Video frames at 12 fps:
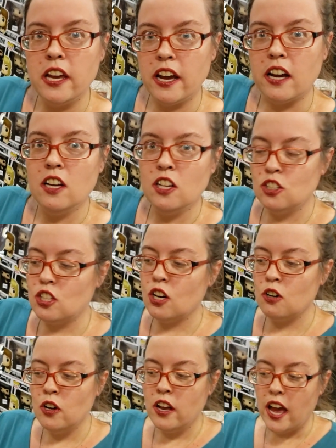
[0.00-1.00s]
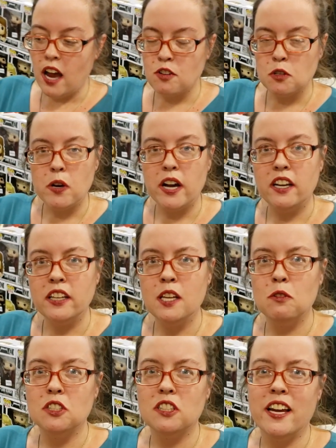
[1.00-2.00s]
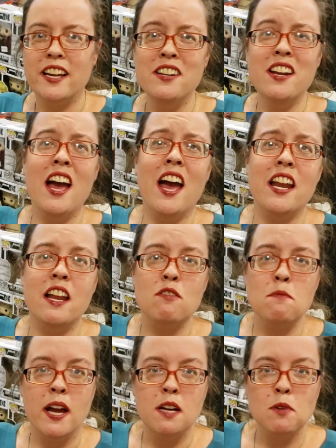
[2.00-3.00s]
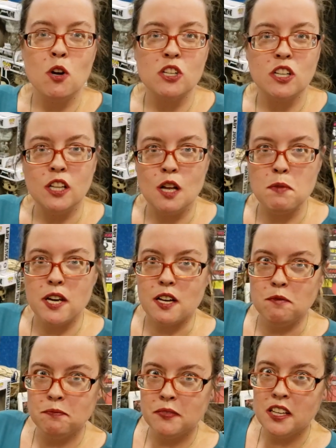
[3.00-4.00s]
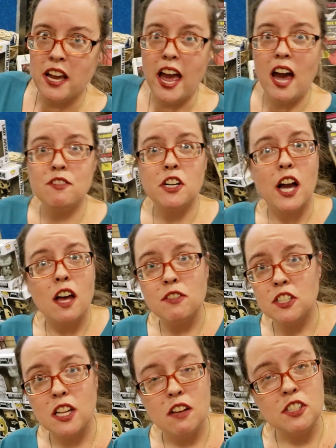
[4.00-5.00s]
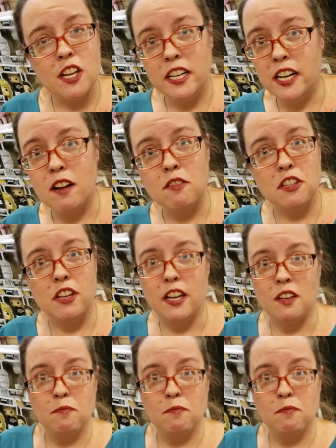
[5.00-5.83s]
Yeah. So after a while, he was like, nah, never mind, I'm going to Columbia. After Elvis left Sun and everything.